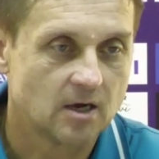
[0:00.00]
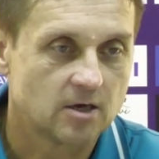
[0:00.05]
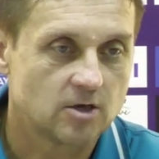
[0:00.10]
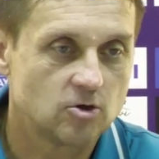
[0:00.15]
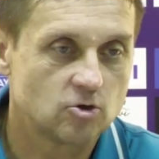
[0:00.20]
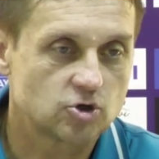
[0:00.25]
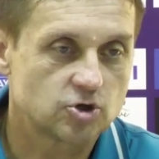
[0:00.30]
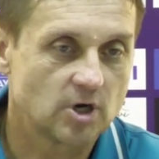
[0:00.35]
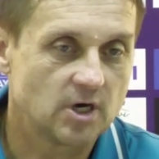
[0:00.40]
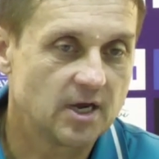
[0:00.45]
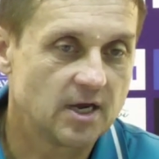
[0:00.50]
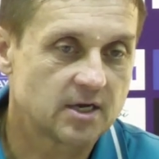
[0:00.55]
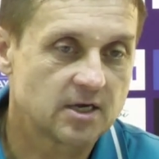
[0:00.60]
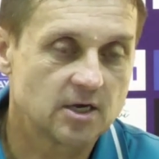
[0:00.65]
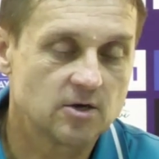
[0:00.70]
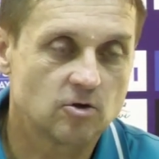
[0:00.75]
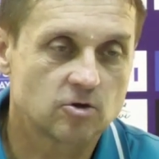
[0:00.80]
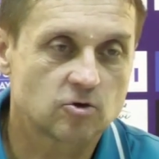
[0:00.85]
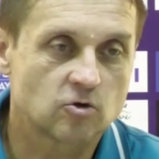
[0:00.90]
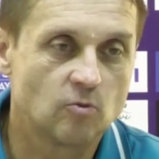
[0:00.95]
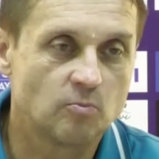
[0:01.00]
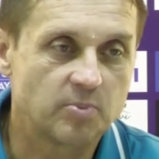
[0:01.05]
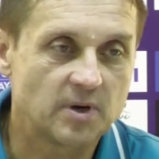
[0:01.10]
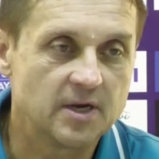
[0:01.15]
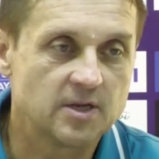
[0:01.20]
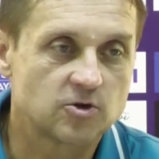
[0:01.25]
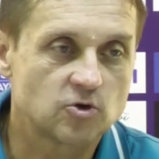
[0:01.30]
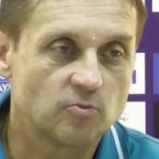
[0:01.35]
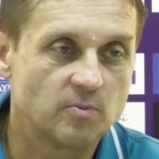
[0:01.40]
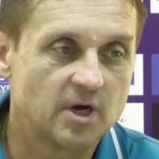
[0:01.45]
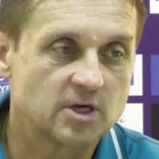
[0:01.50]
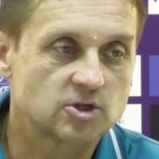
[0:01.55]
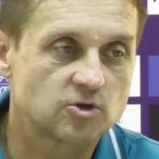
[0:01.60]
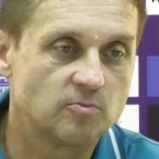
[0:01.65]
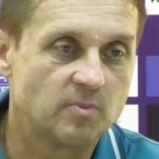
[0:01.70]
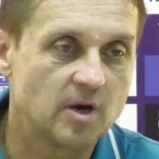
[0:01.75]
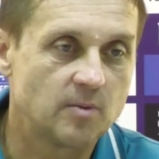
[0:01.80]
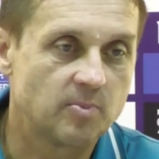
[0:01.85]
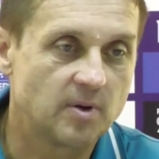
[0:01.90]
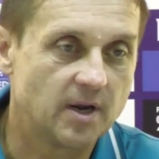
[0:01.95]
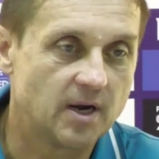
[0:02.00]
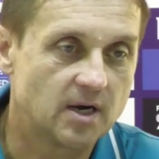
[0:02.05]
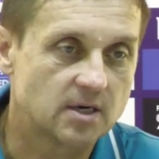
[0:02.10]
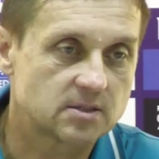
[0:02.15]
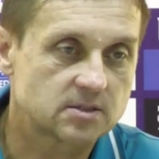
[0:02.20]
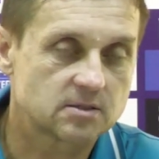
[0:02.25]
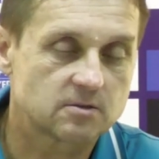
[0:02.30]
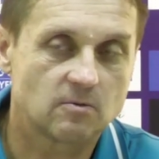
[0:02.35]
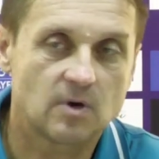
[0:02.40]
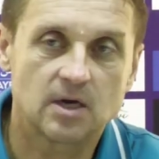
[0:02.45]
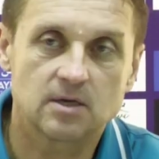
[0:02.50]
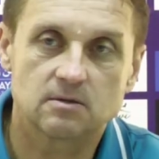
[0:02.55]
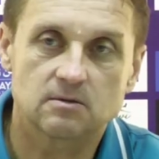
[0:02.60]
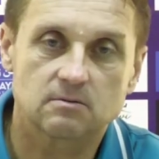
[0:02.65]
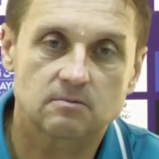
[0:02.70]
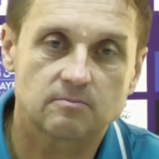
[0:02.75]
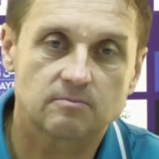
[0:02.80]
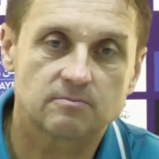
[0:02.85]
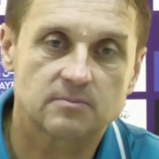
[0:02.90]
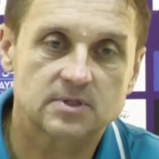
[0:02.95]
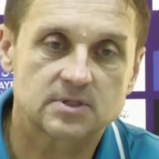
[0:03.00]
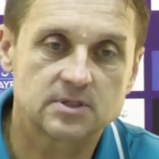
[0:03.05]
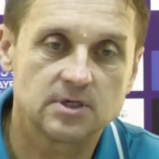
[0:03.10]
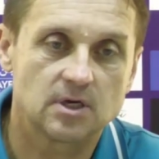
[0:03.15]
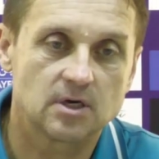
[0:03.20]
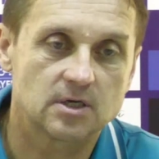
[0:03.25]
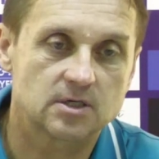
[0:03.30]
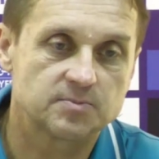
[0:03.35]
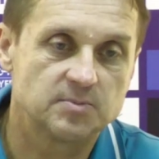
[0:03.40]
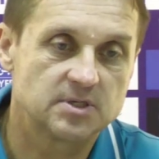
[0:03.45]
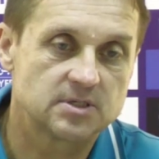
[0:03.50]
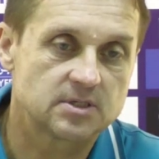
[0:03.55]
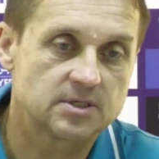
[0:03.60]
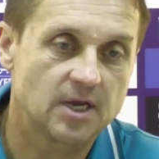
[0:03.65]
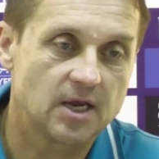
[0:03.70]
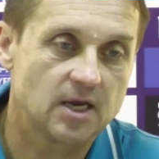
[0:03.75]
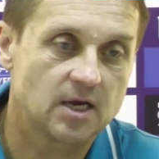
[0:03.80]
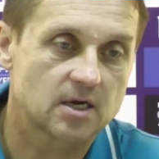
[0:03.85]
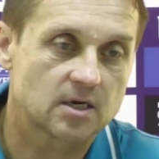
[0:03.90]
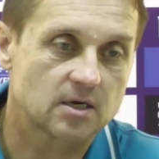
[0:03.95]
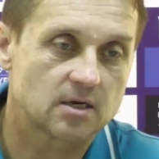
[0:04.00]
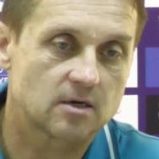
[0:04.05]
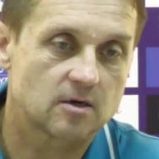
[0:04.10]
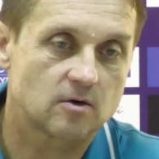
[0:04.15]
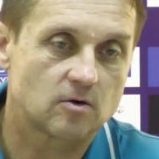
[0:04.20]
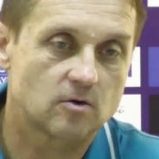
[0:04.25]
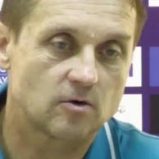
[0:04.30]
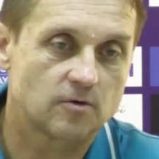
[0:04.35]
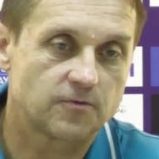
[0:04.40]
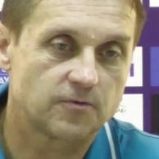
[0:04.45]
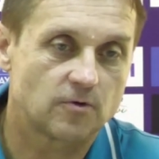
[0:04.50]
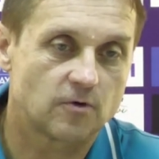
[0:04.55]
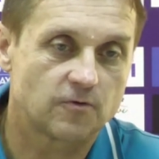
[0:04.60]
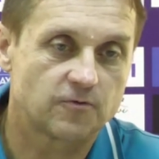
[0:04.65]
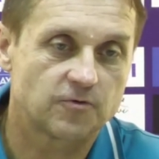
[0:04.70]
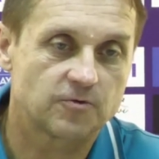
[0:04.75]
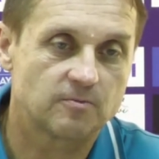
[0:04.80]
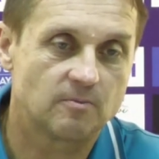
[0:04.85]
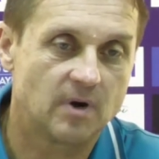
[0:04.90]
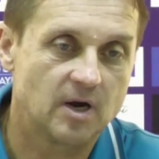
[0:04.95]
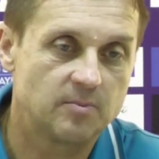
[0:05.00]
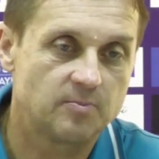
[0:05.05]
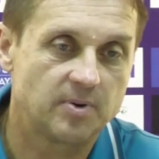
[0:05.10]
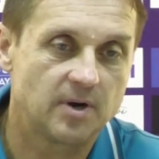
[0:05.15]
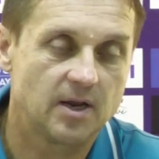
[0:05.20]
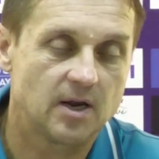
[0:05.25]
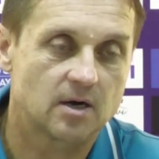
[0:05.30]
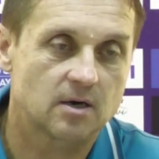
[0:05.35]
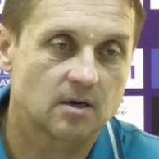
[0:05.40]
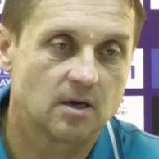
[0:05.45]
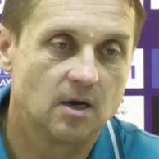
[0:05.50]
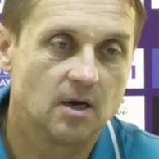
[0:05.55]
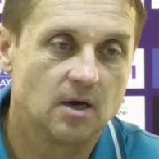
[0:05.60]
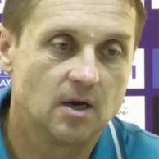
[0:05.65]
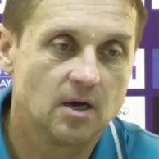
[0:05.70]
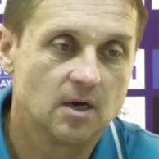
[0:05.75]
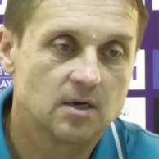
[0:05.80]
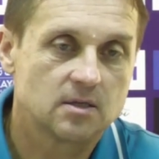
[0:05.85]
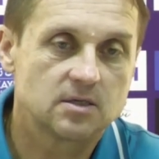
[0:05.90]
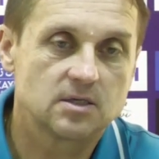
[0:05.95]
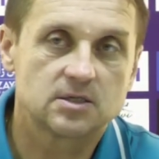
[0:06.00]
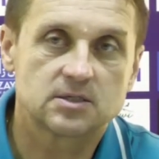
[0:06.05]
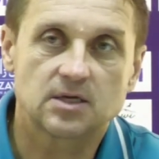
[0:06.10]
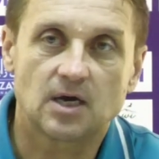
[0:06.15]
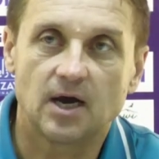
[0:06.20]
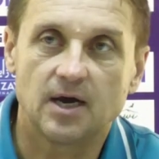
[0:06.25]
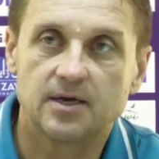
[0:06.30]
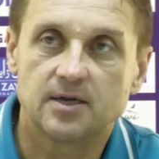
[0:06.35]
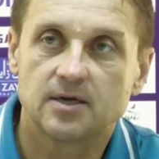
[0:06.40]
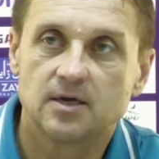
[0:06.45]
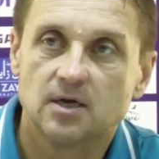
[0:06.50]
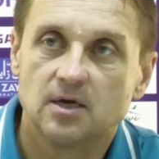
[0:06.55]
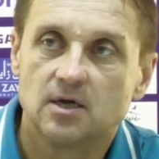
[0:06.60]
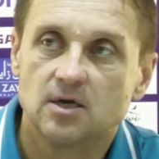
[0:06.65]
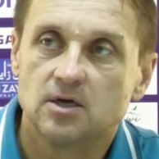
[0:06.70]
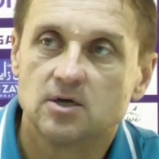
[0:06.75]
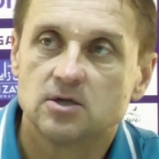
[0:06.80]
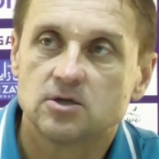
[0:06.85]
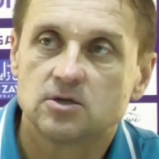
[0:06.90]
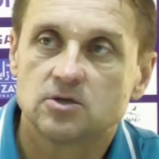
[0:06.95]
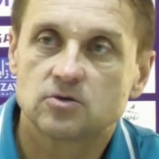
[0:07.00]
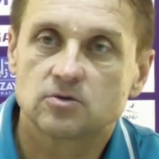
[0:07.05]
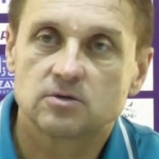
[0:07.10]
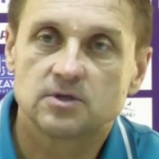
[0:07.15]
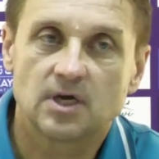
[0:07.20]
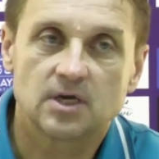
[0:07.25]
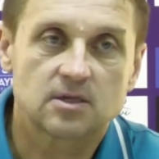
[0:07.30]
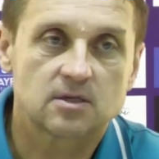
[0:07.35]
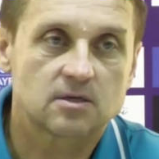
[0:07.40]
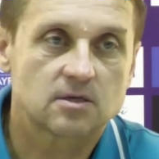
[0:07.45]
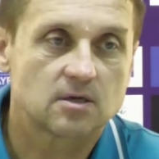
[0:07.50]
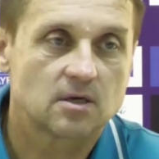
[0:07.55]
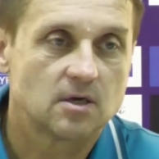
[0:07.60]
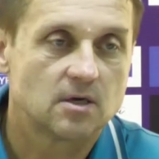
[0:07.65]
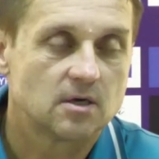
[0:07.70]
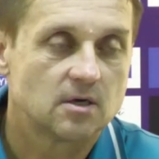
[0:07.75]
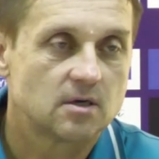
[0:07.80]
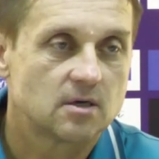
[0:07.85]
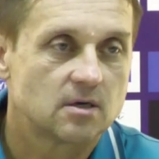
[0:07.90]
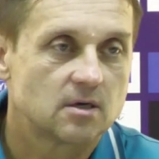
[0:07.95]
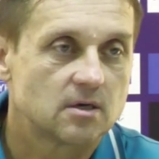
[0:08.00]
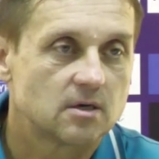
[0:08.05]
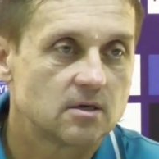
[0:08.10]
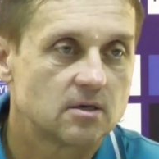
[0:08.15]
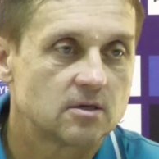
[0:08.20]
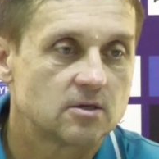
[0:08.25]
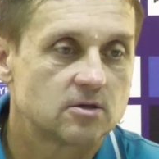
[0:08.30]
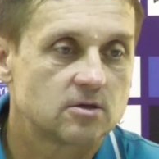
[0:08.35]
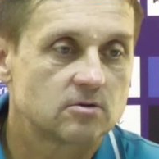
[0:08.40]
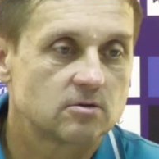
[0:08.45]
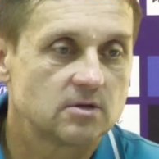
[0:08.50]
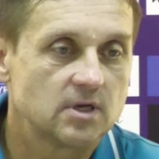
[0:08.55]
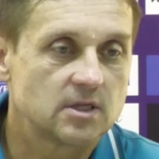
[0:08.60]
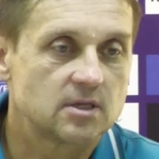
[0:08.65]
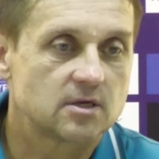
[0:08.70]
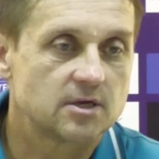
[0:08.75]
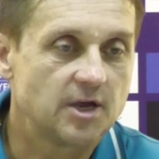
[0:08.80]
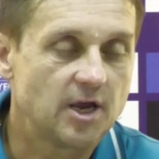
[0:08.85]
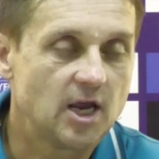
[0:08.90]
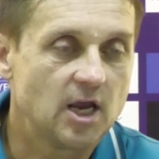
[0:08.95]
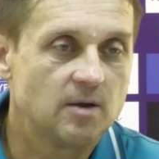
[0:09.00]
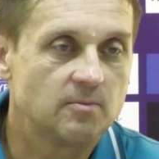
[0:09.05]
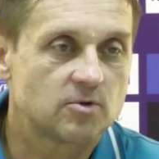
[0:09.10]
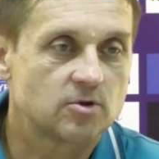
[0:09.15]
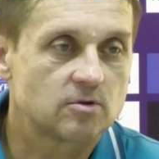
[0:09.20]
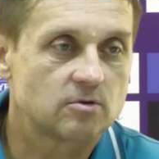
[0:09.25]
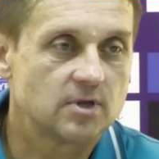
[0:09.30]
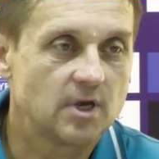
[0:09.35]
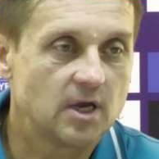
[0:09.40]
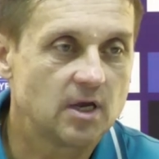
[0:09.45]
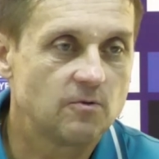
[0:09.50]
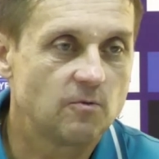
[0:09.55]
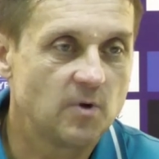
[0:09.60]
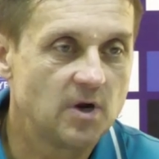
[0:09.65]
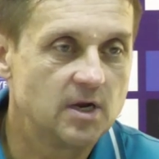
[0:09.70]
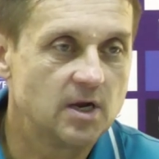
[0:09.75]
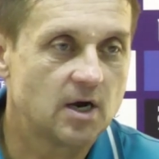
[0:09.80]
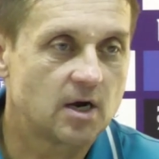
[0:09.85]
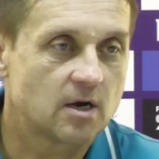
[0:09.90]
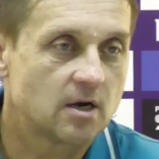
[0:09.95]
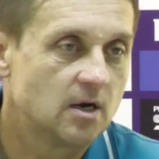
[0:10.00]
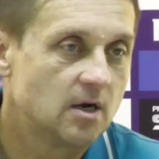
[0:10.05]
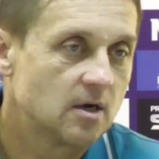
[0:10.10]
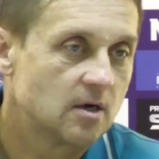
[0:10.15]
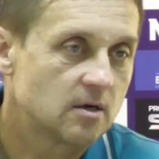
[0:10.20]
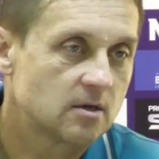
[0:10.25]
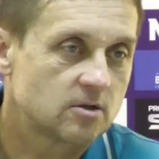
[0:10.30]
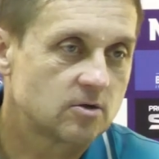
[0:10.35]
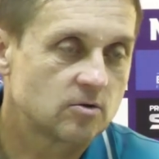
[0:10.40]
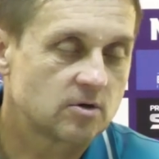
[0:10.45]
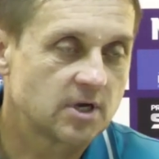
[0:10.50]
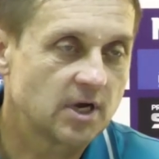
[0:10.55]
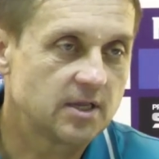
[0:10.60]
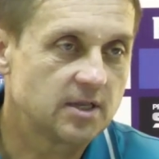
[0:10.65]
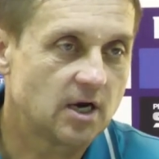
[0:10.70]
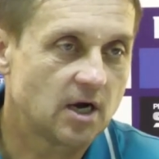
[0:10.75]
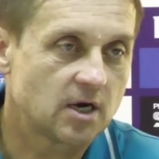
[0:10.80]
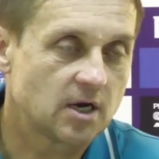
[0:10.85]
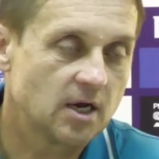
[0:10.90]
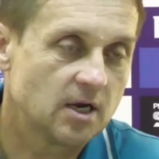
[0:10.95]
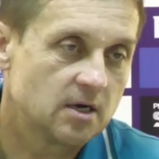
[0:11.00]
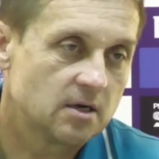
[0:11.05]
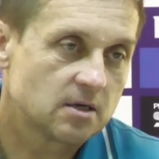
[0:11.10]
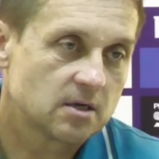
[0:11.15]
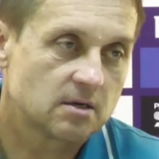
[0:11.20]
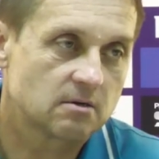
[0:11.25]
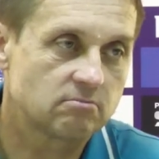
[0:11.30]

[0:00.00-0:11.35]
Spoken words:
usually I cannot complain too much to my players. One serious mistake of my player decide to that game today winner to Kedah, and